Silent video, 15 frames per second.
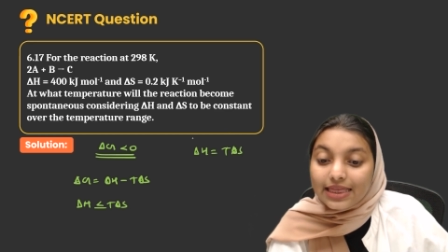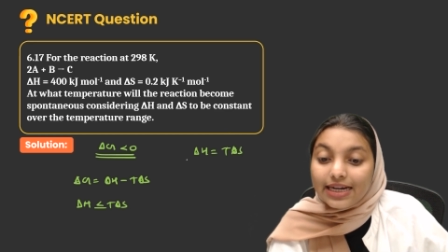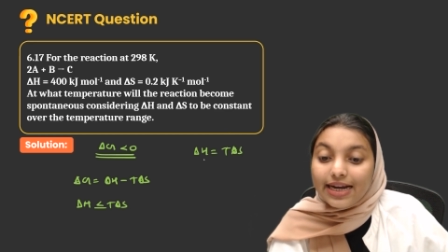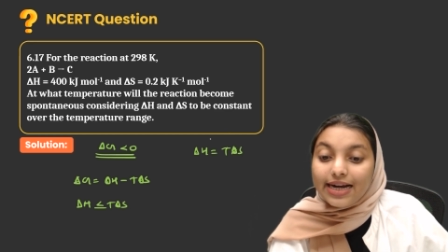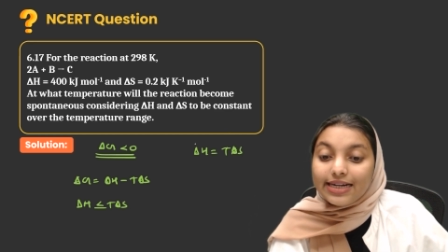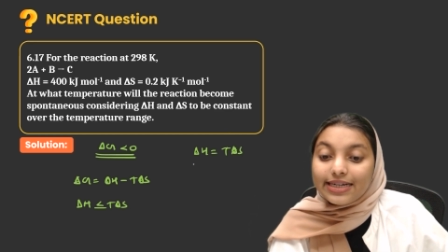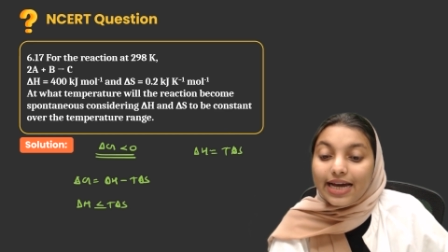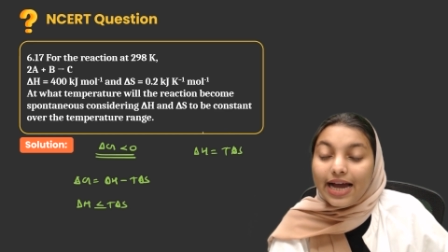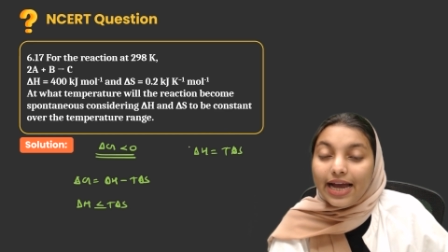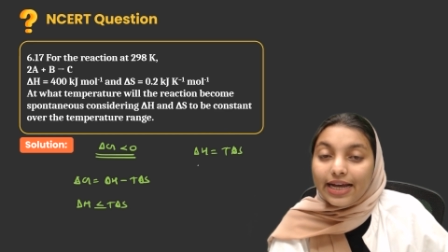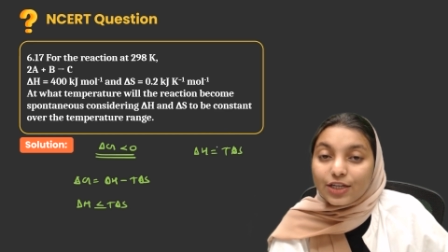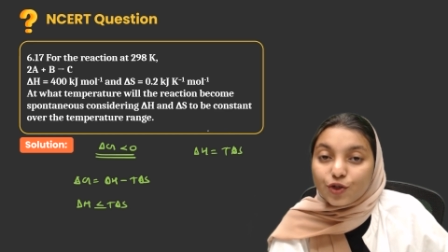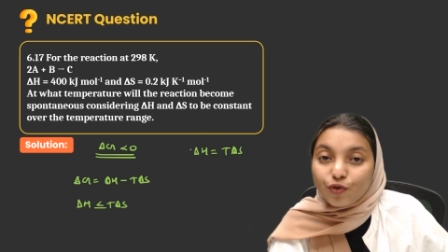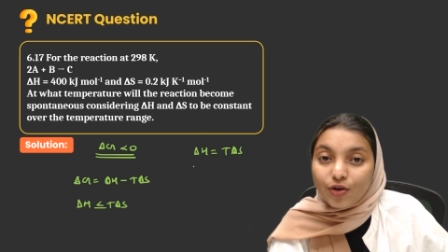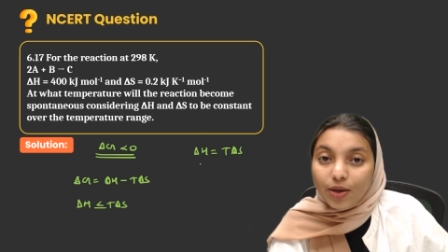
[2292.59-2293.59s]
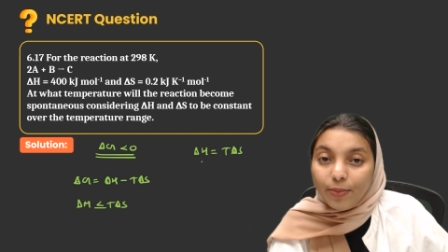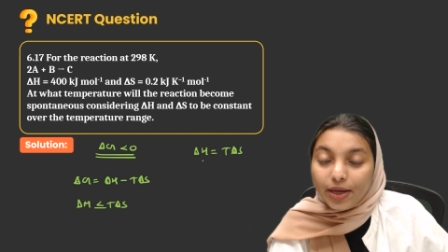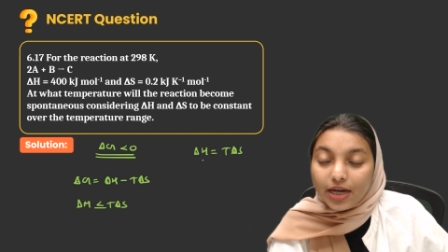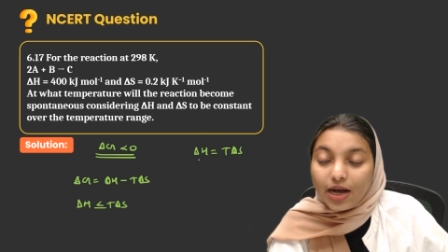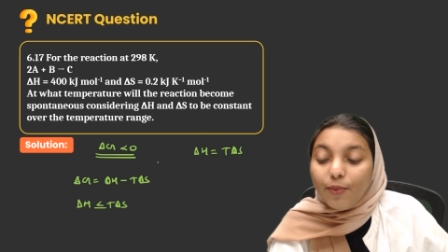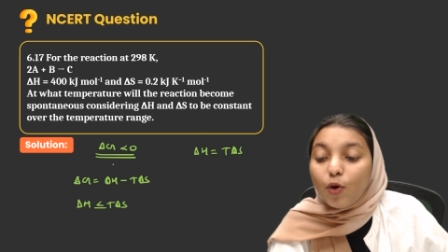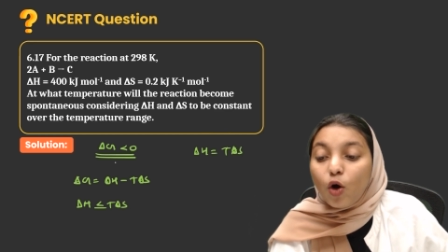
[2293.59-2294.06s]
the delta H will
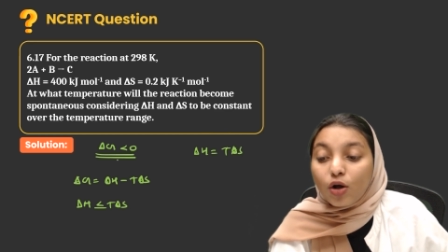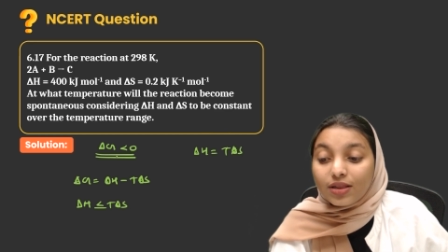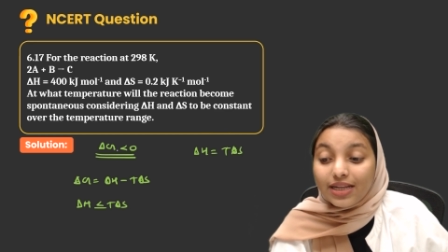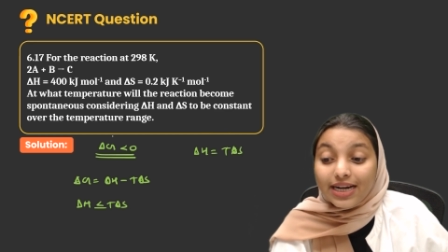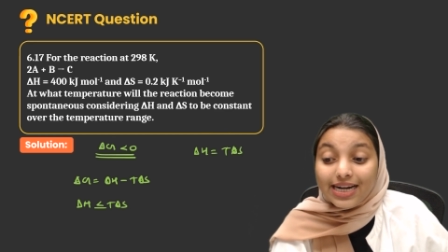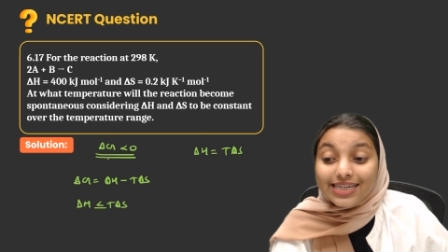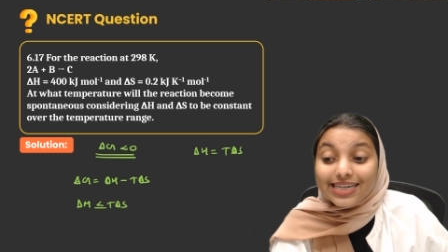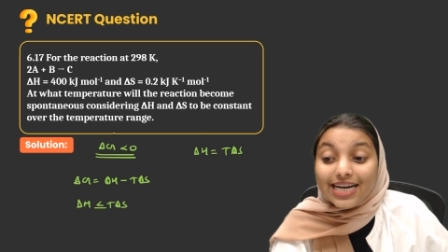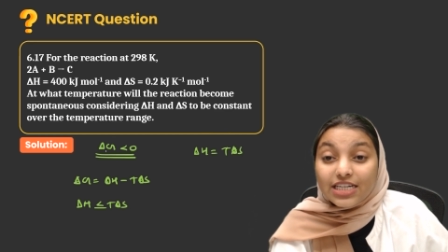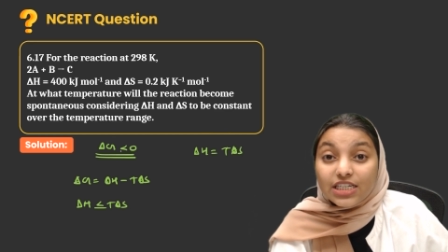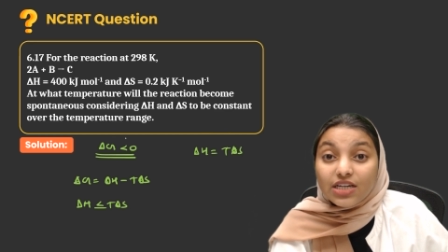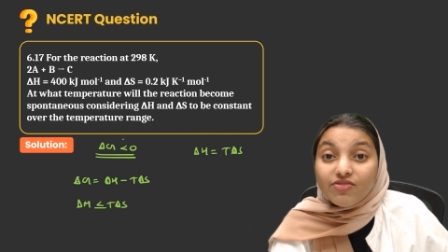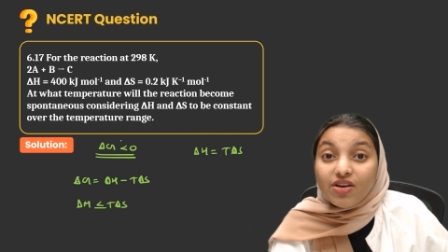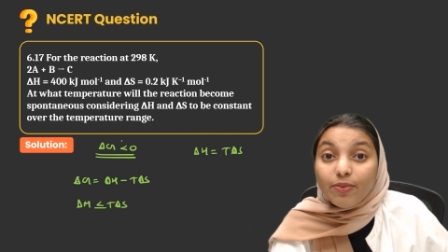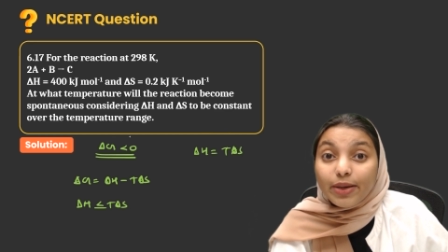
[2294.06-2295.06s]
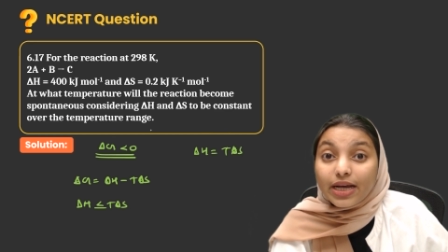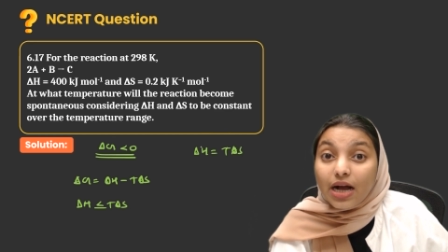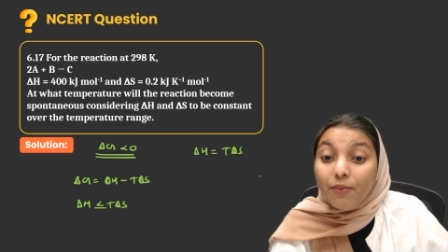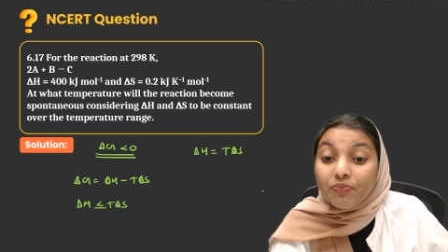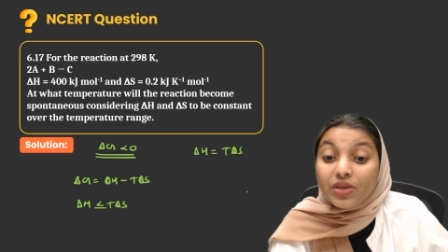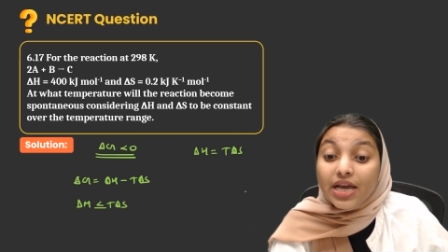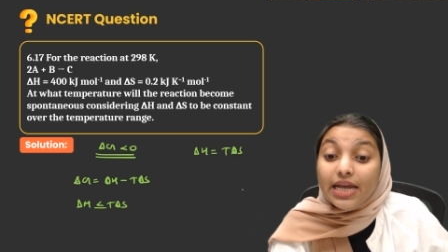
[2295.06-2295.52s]
become, or the delta G will
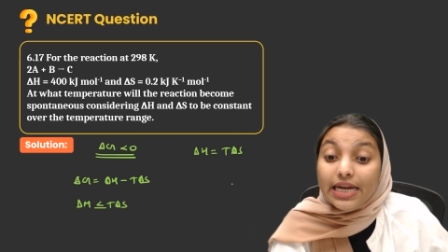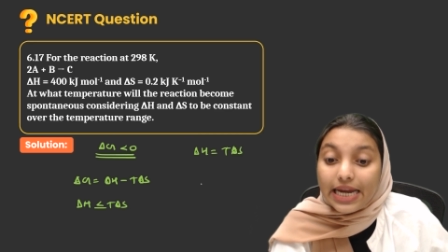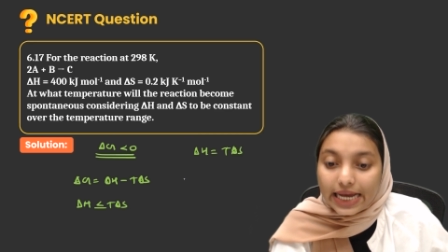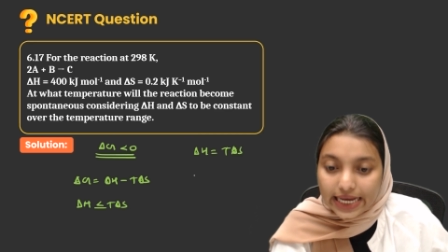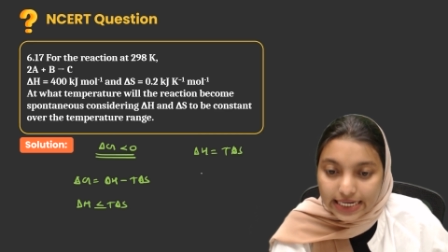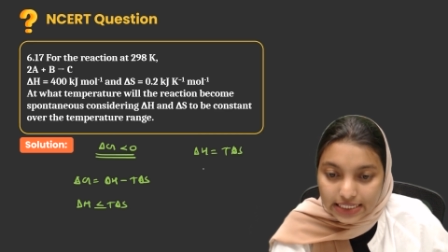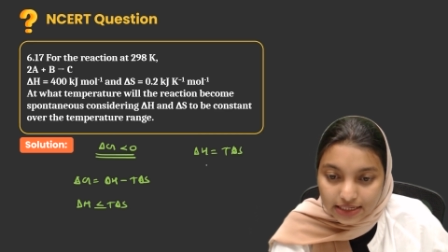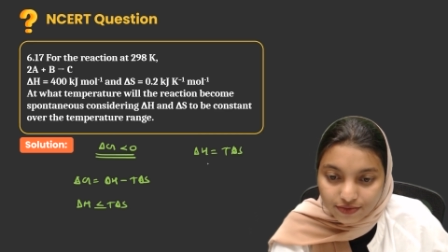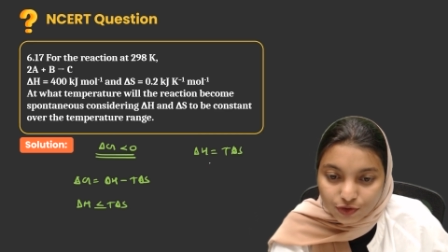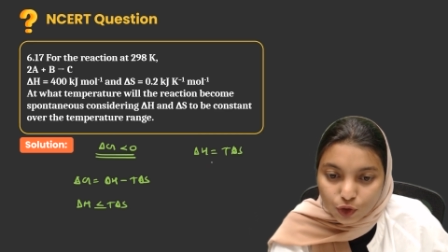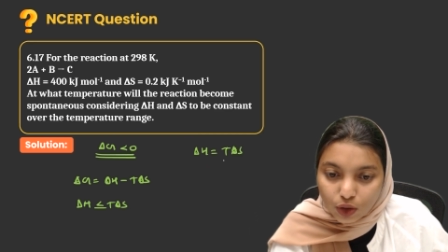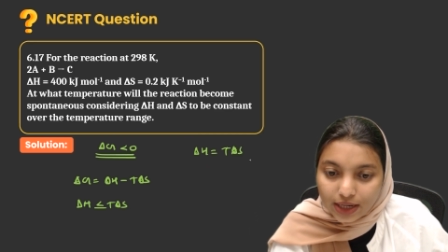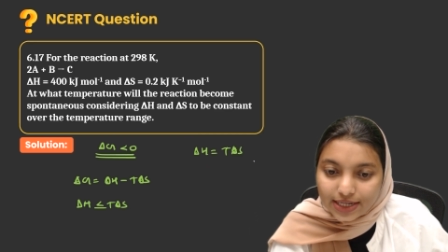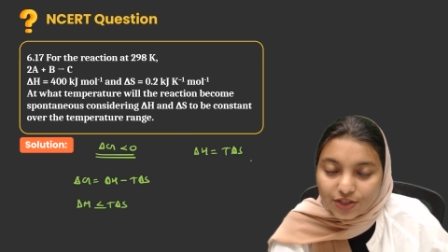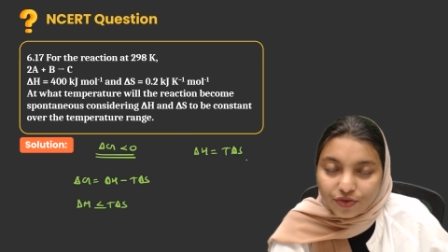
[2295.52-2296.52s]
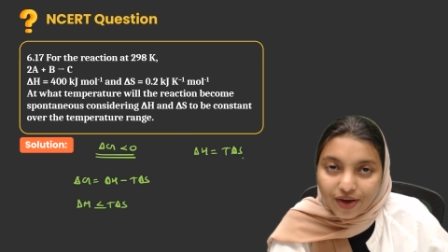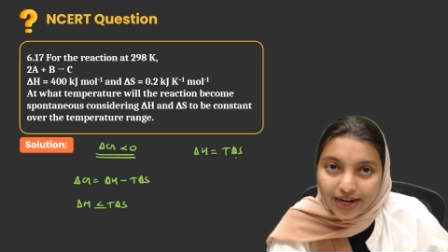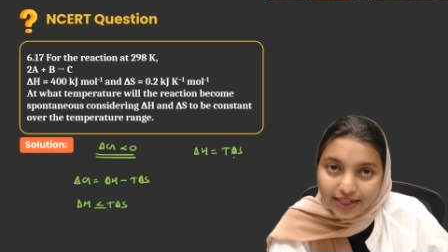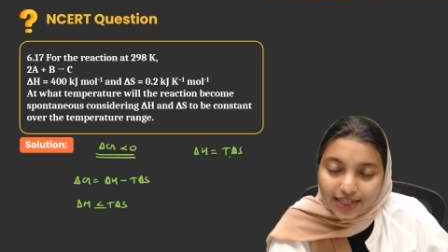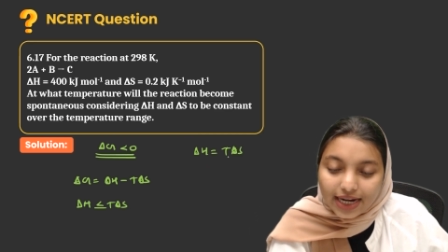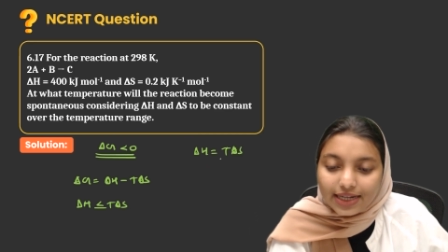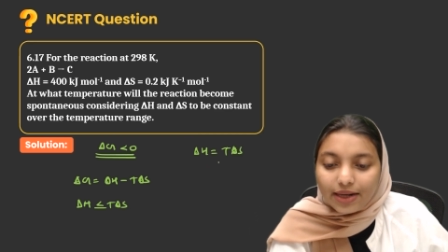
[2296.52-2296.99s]
become negative. So let's
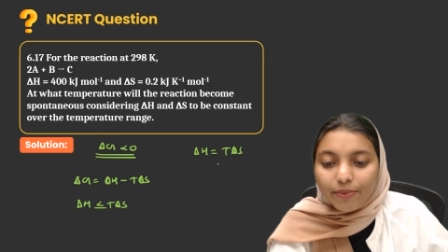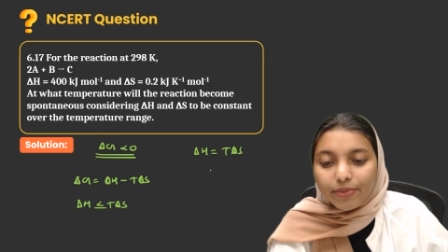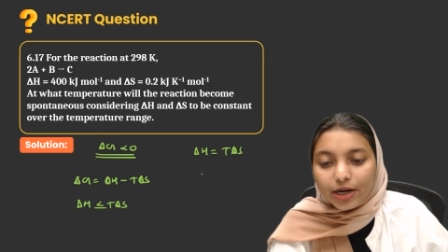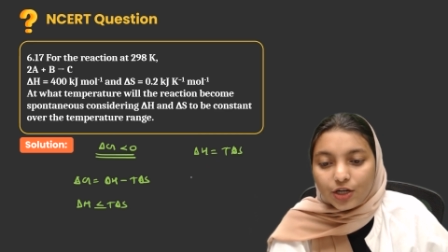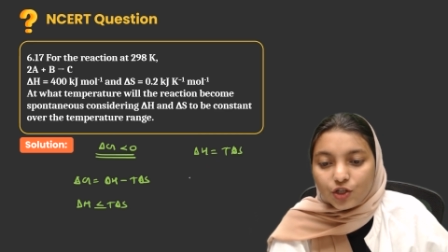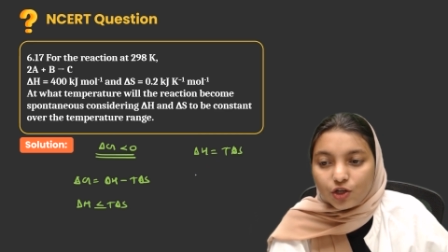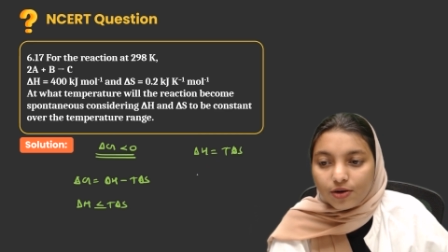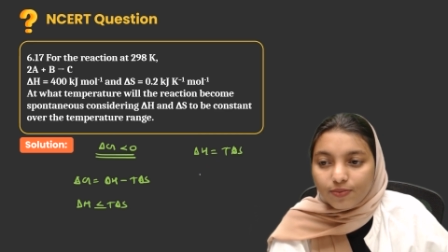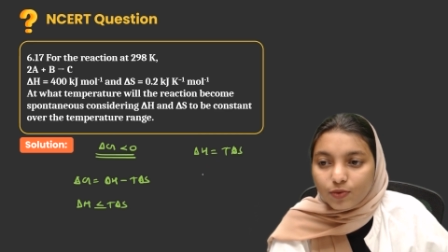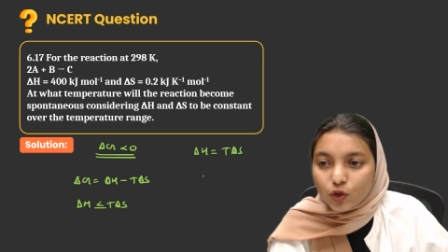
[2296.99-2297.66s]
find that temperature.